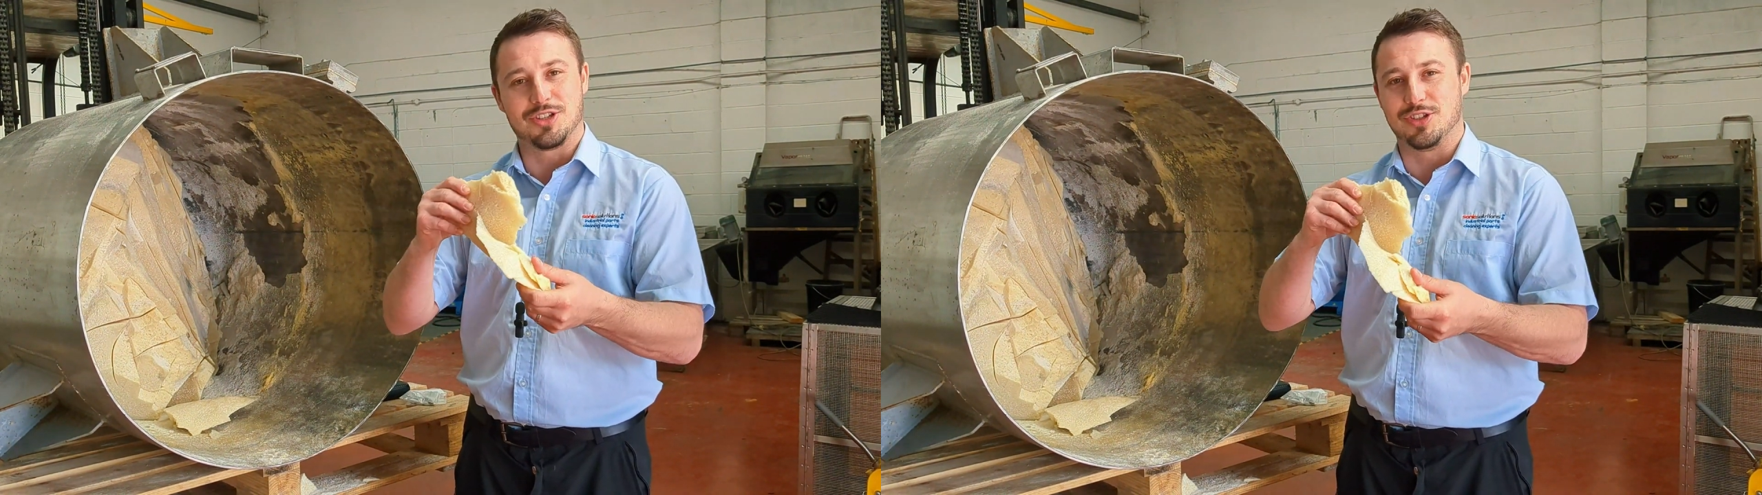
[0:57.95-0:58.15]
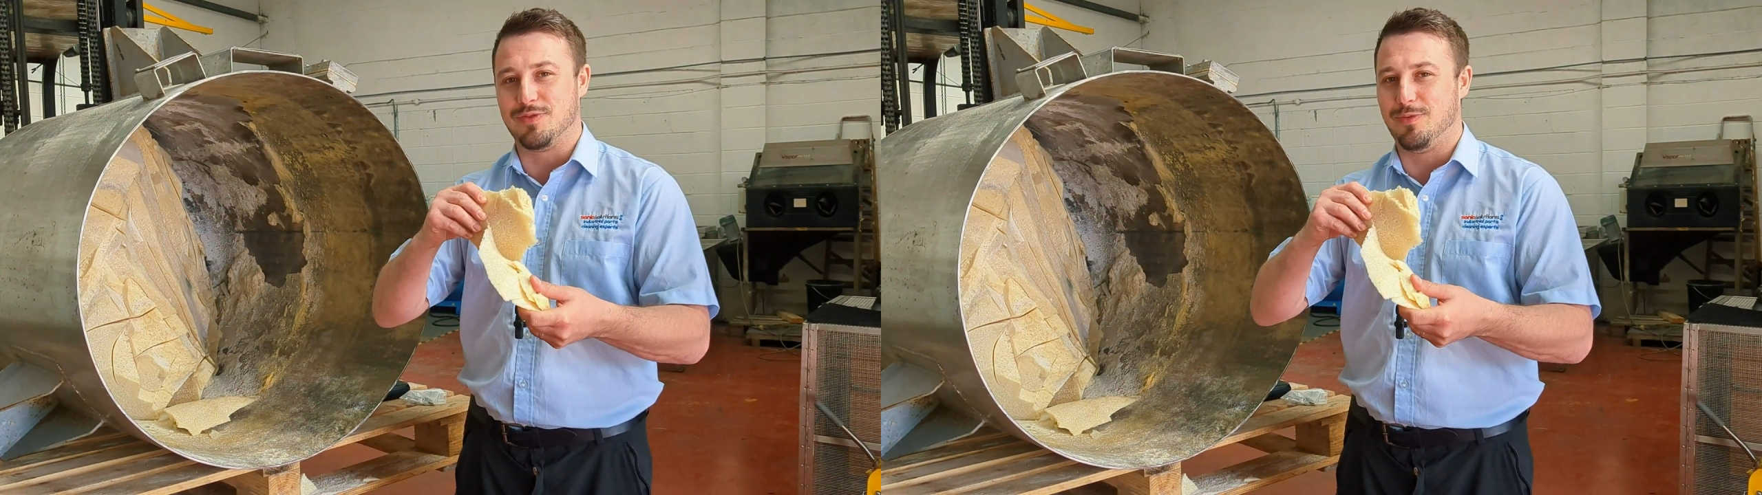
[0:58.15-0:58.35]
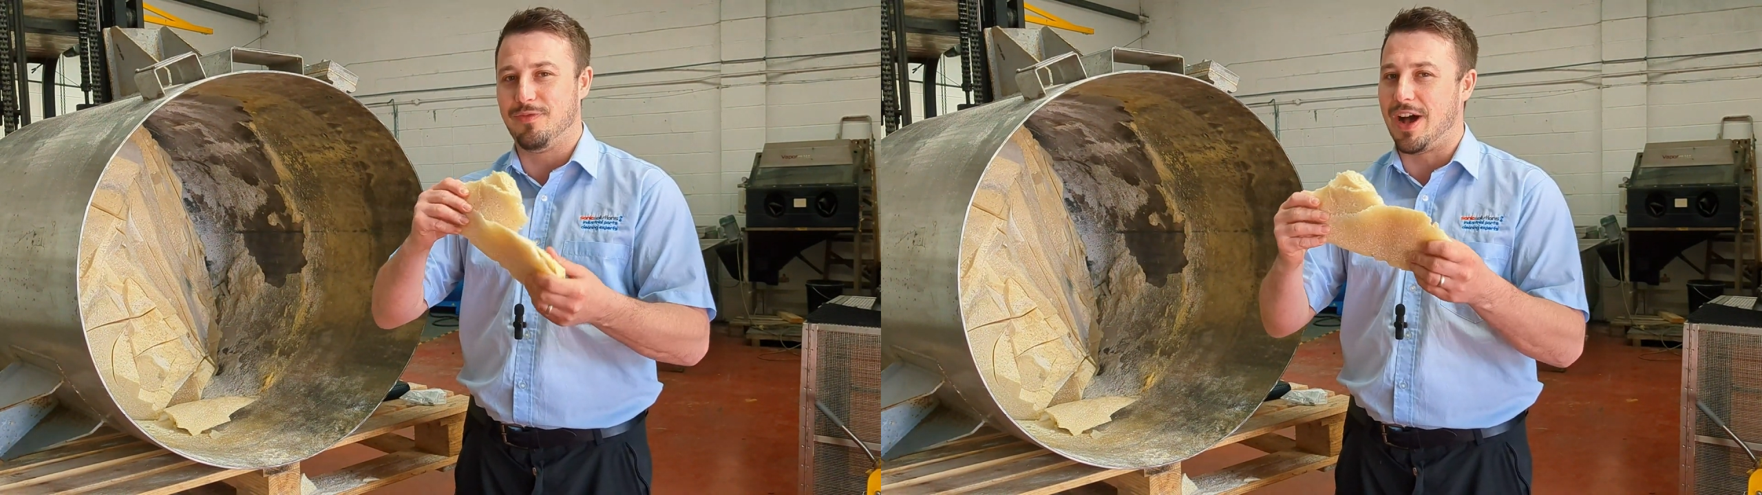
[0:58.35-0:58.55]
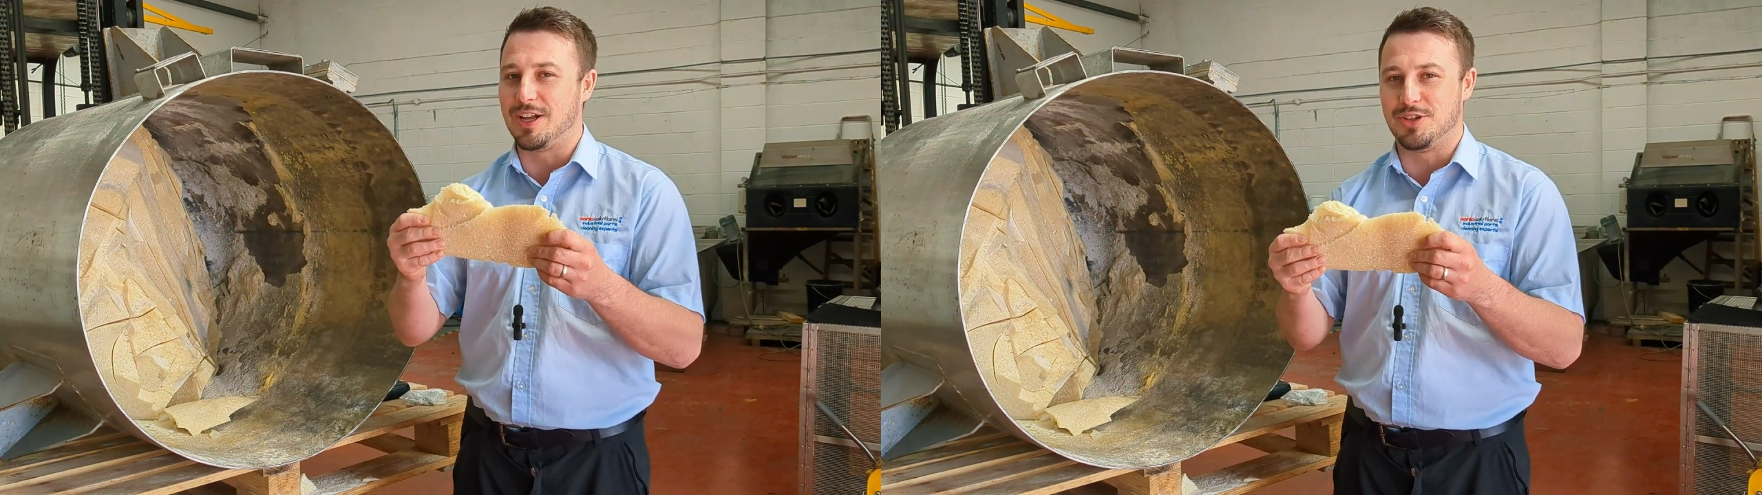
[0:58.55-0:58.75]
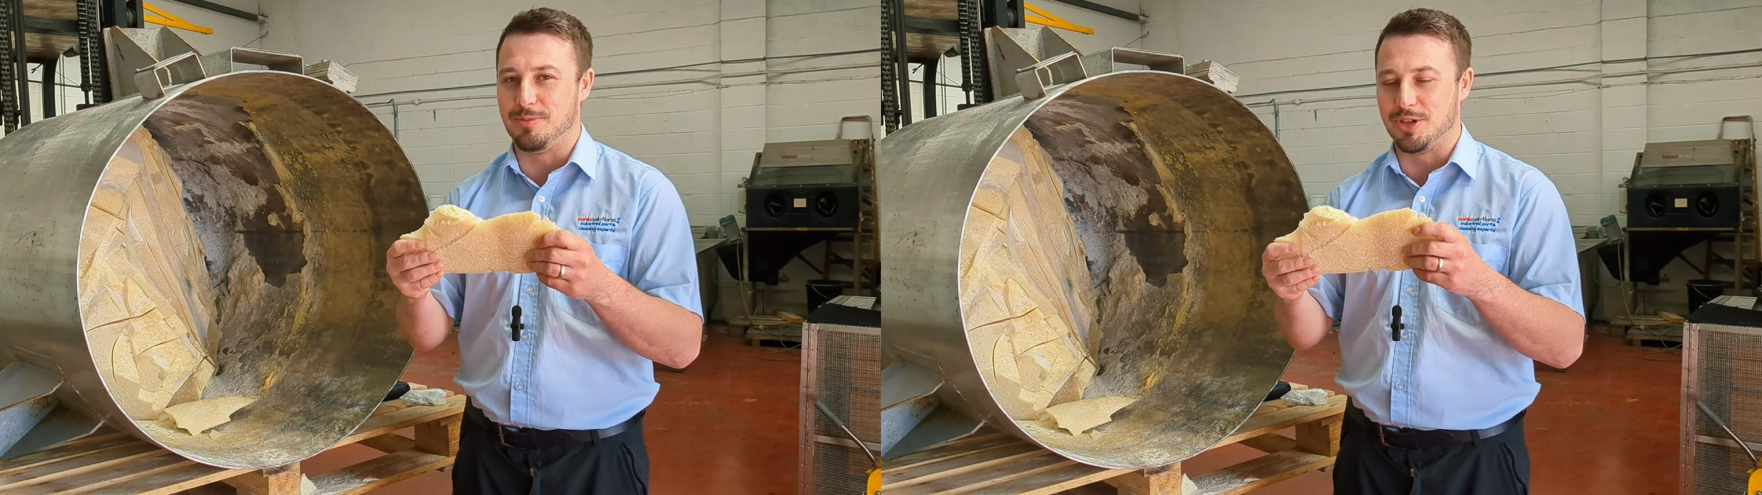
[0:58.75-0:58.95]
just far
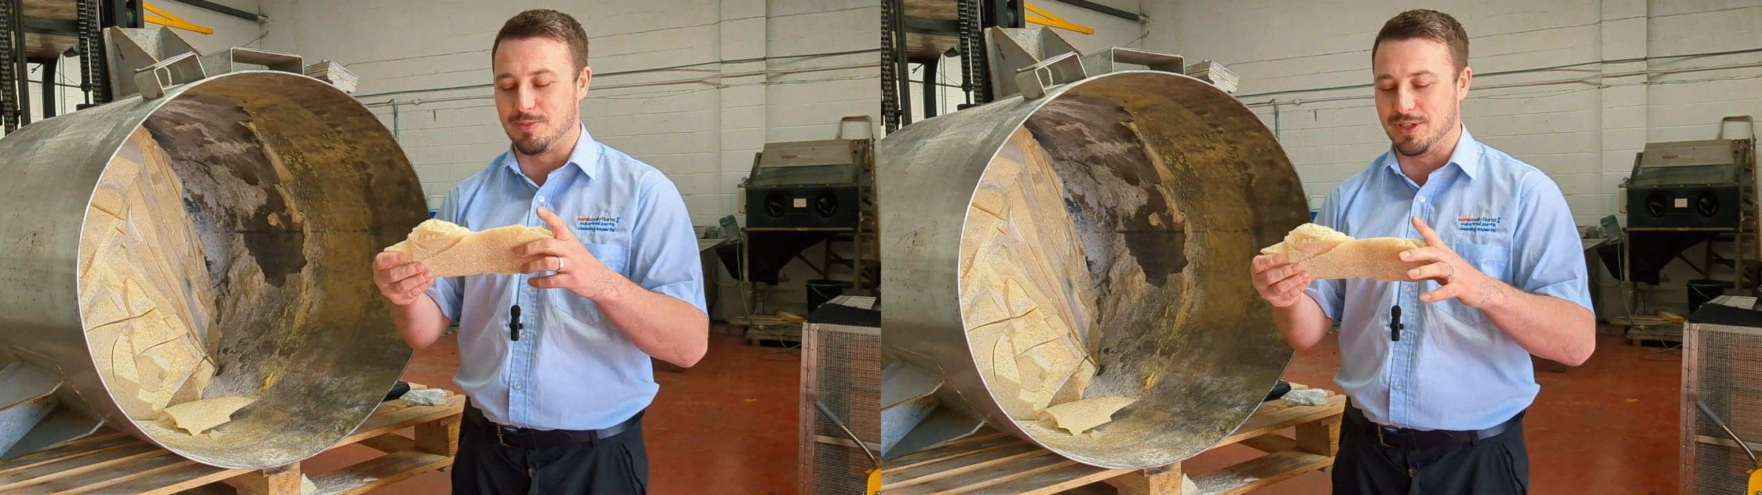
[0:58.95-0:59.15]
too much